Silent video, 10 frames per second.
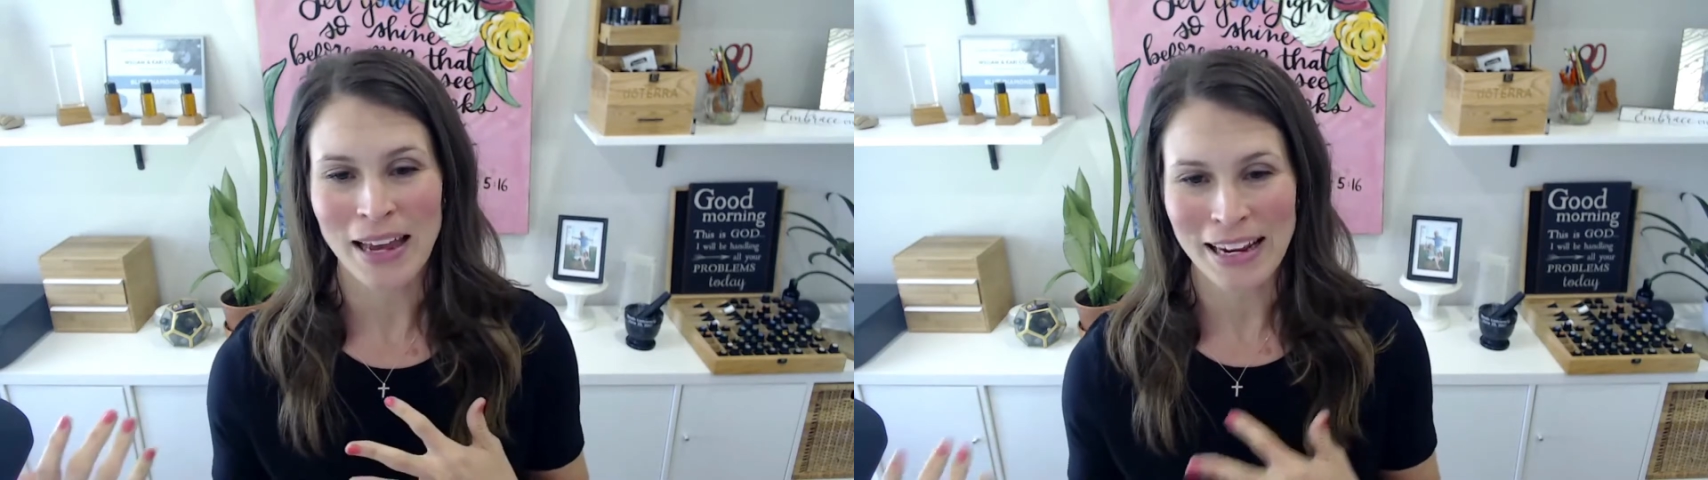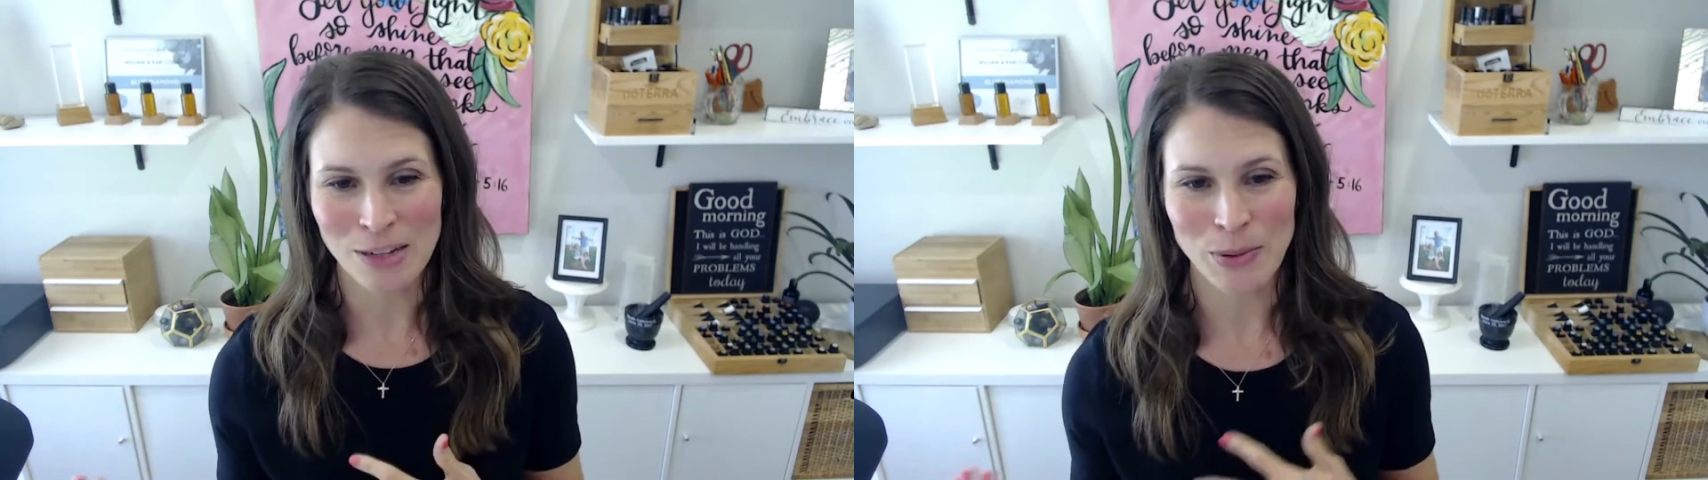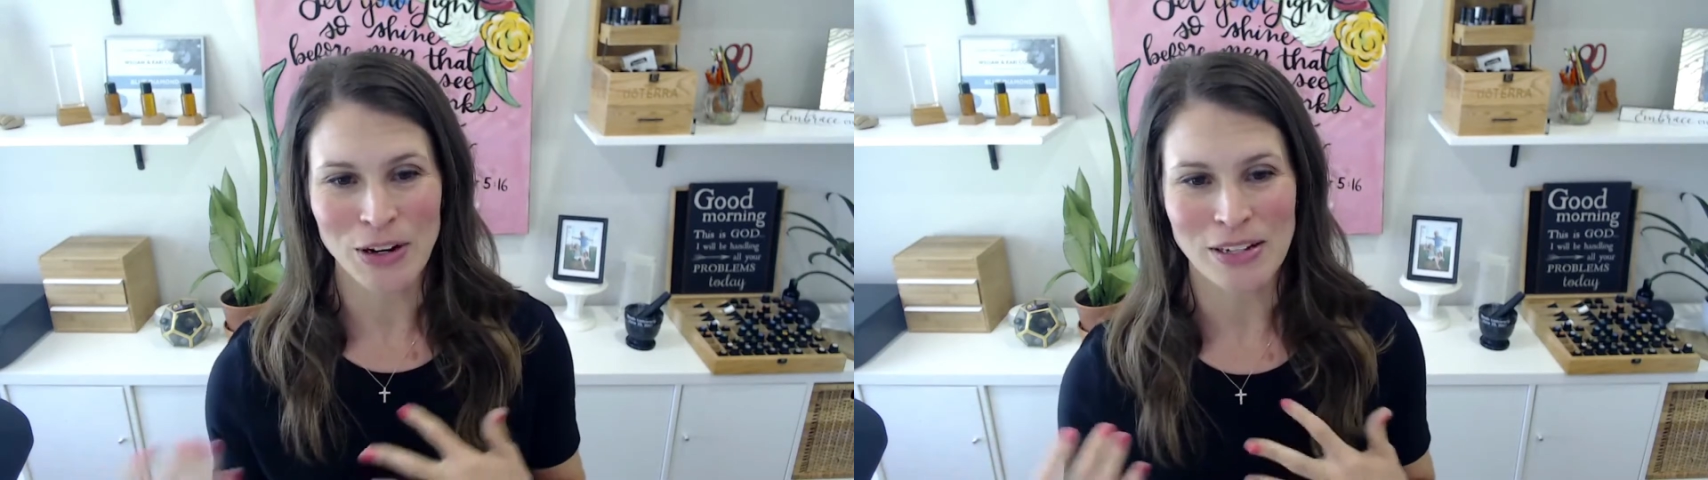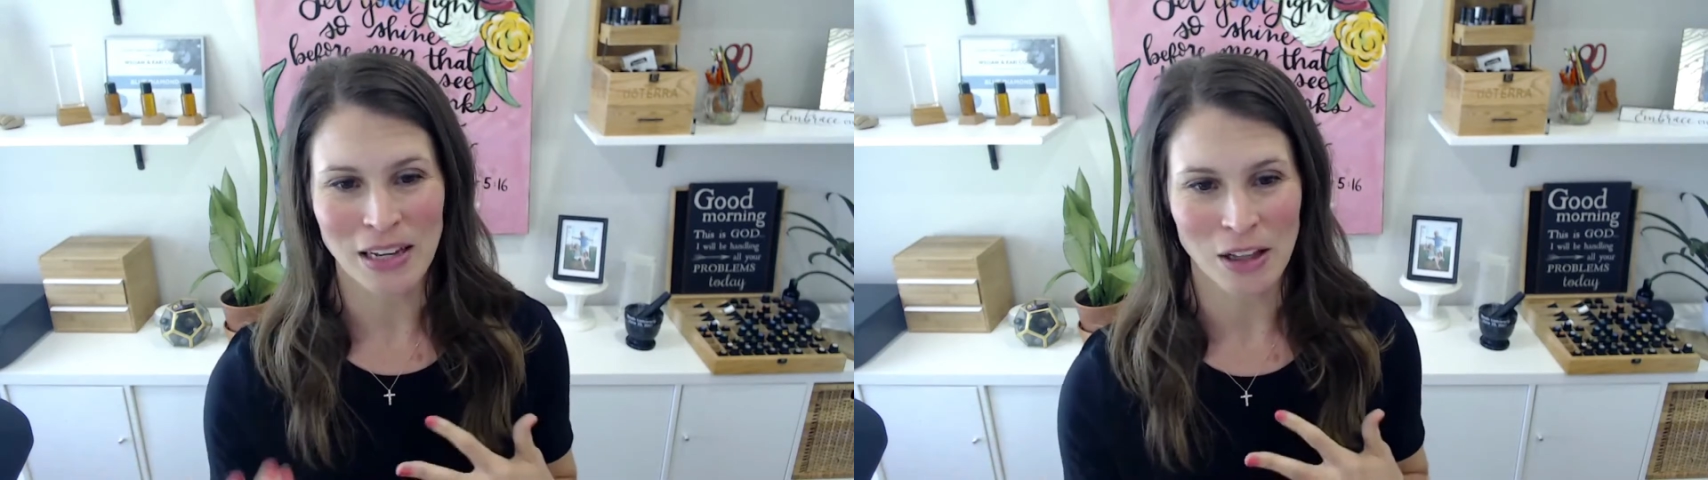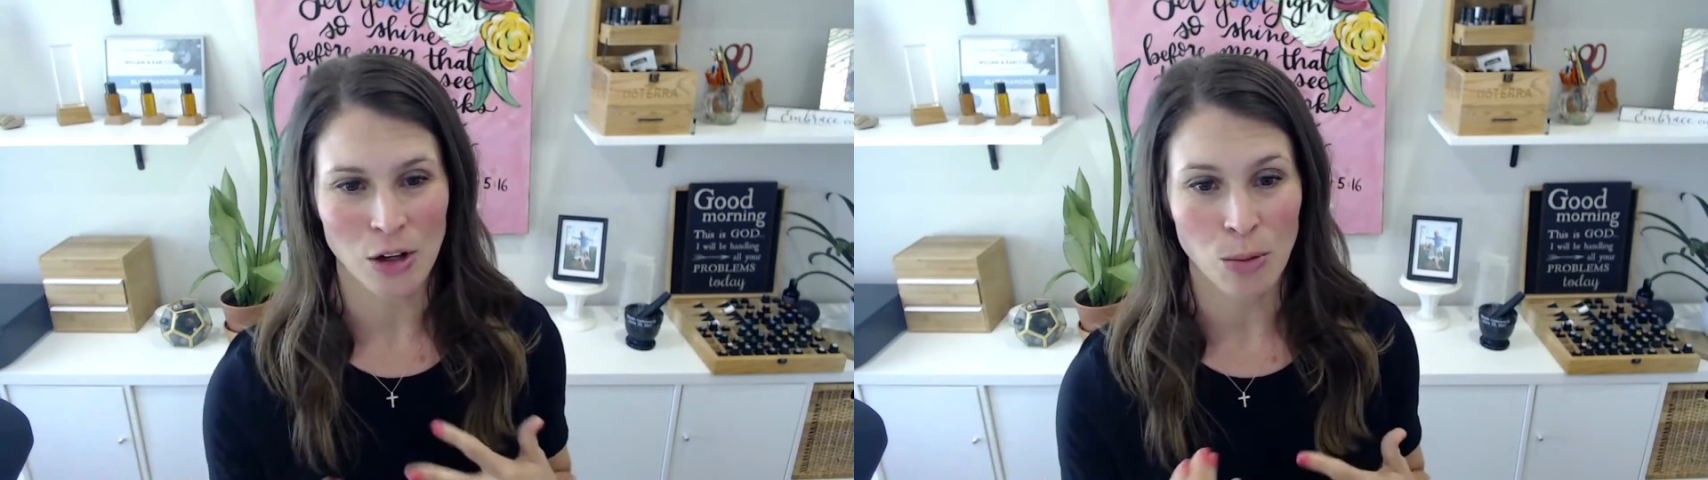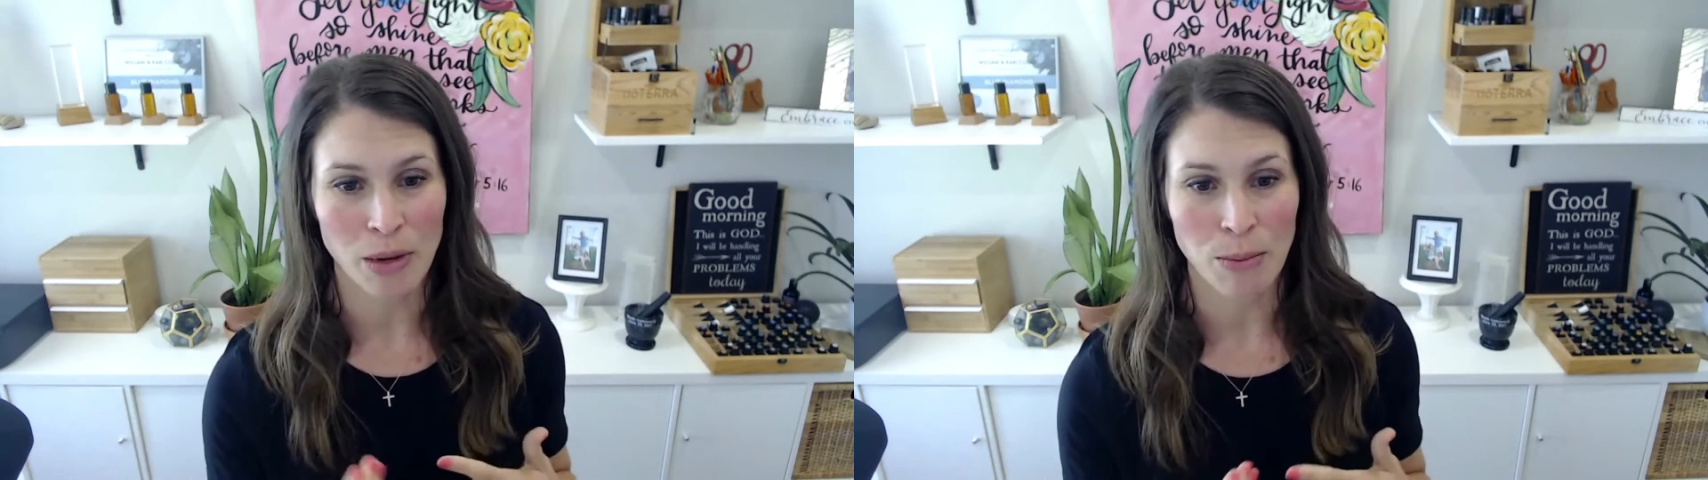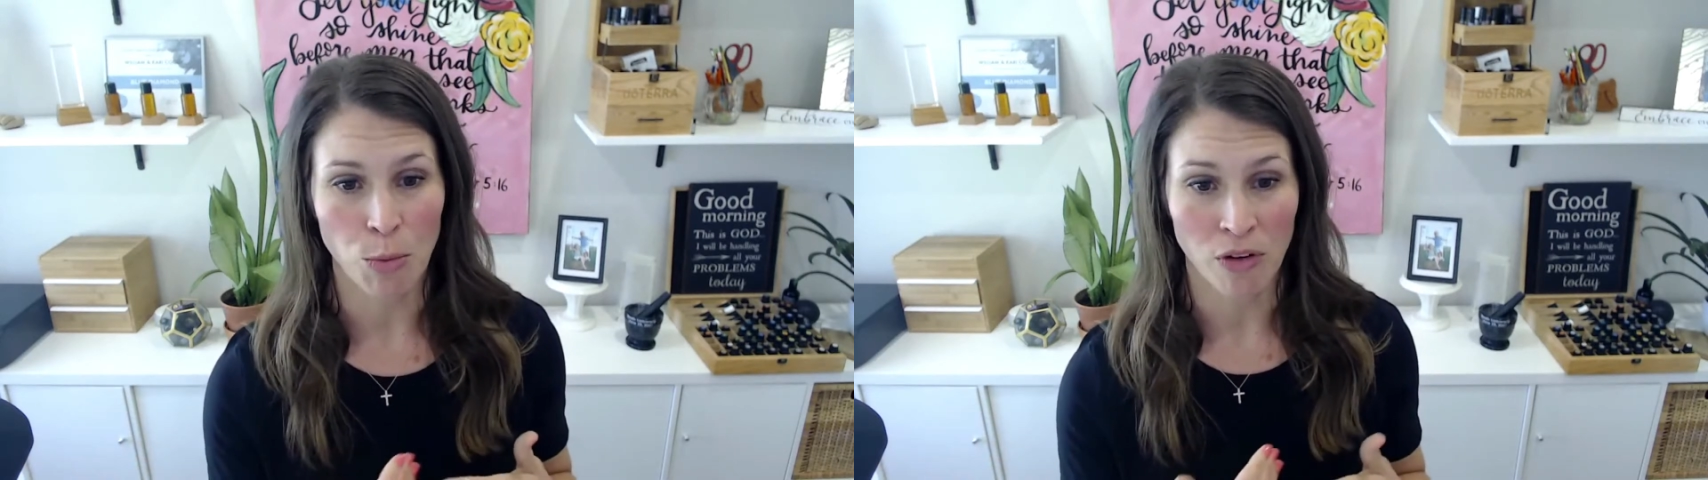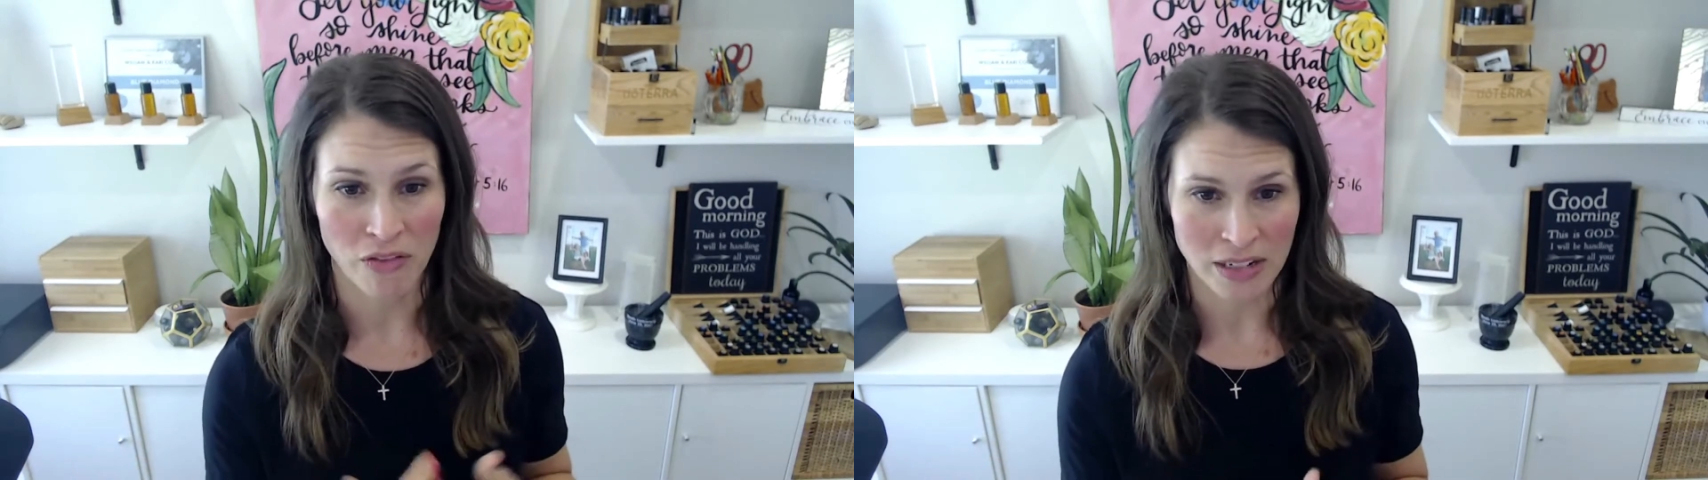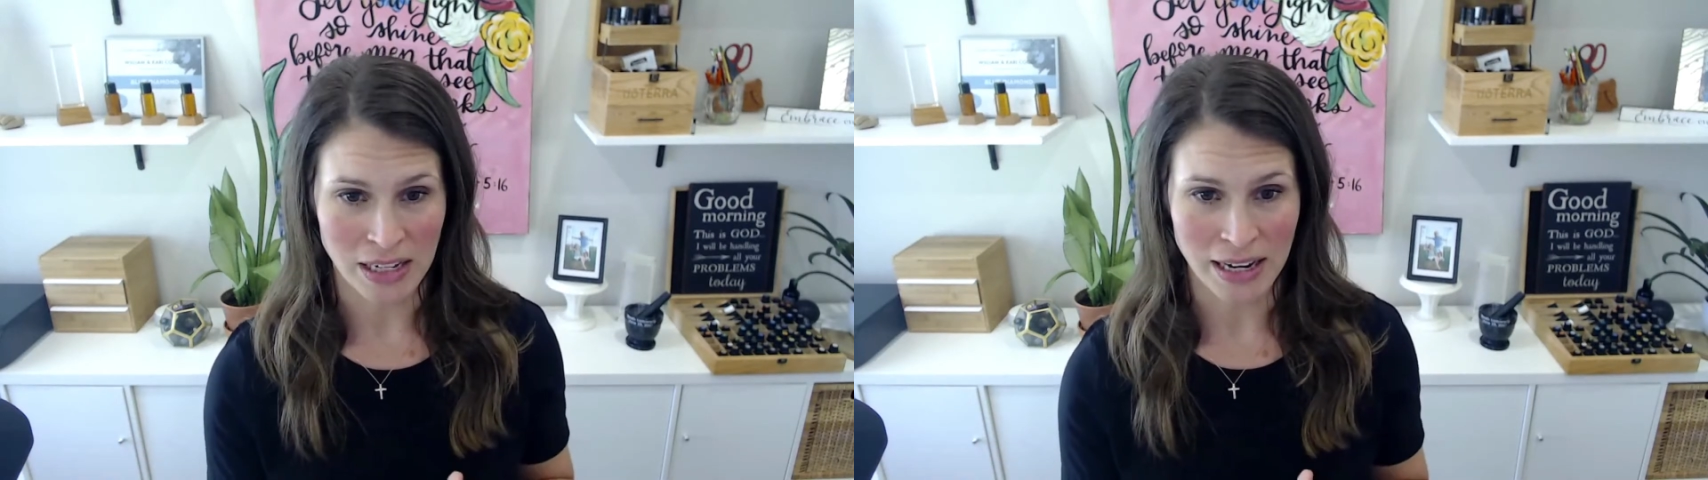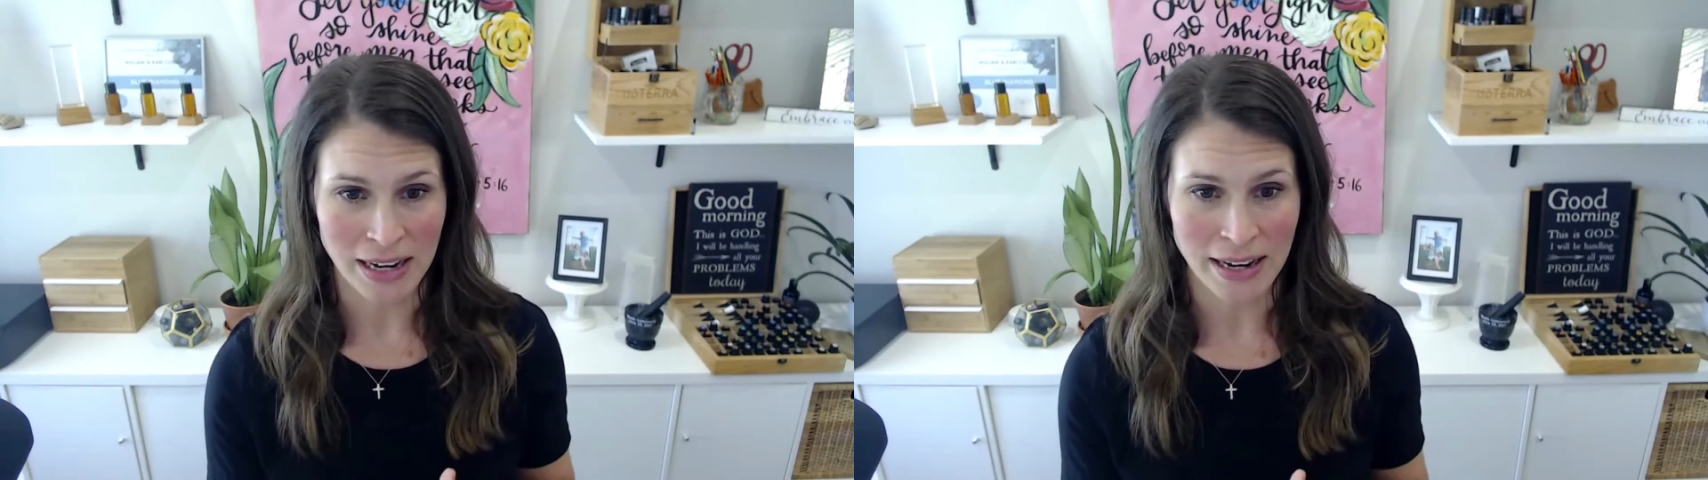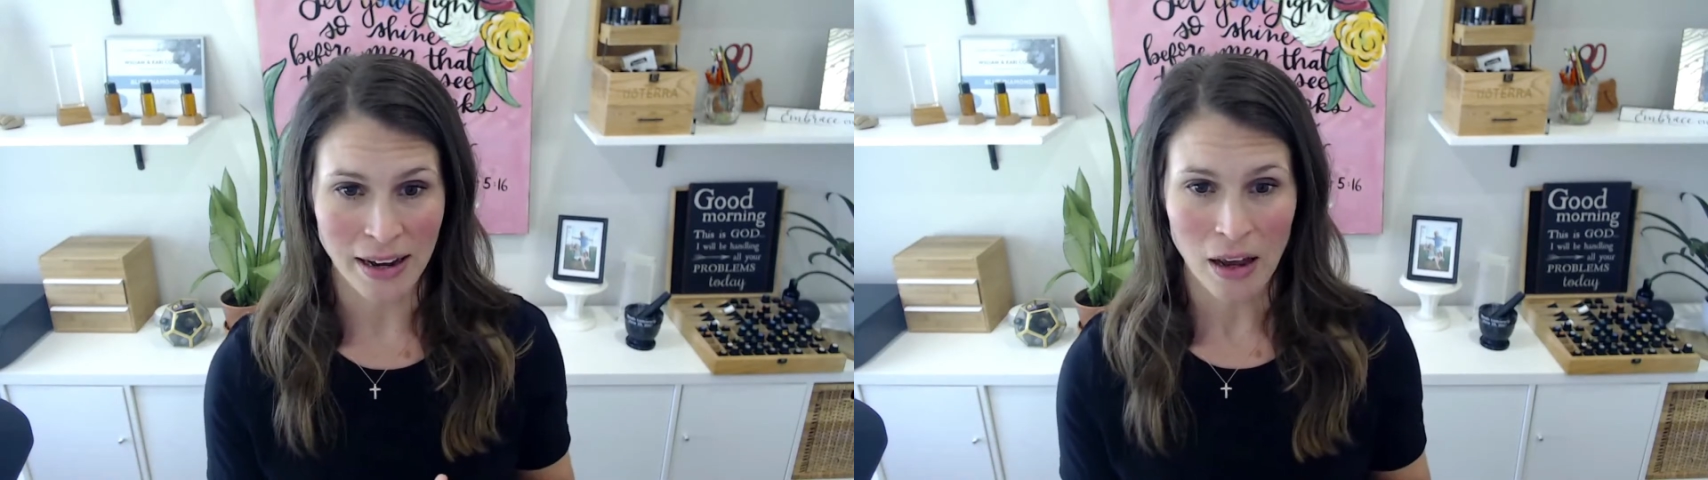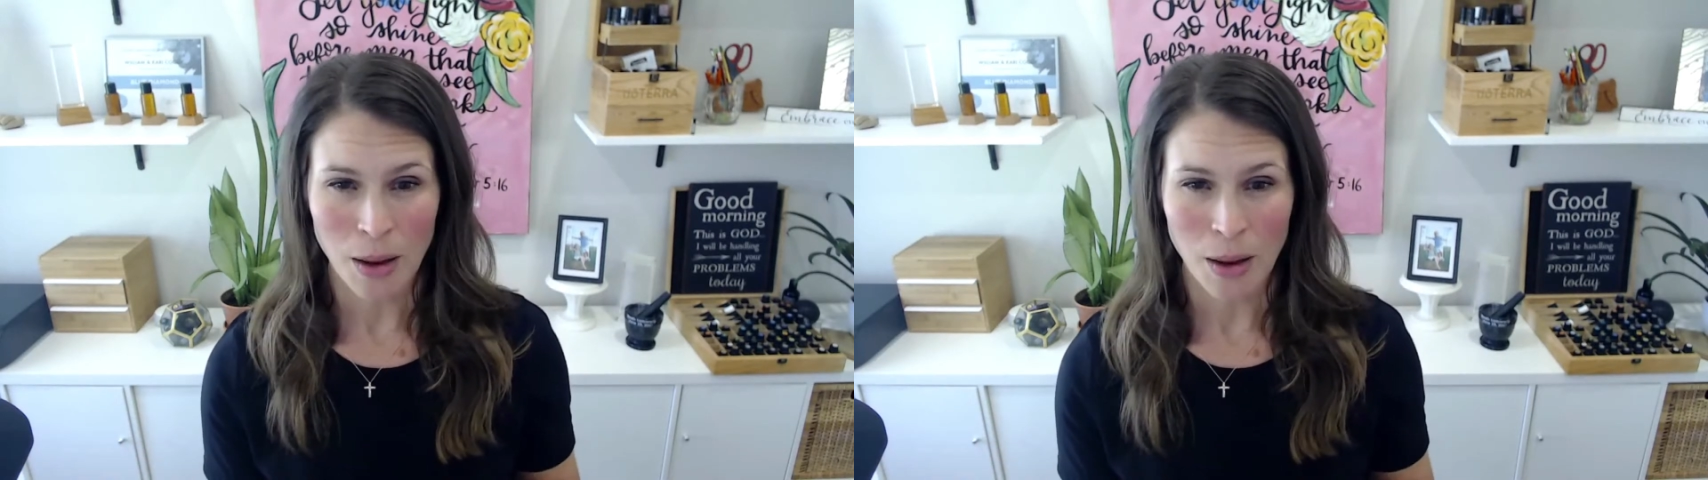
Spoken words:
experience a little bit more fatigue,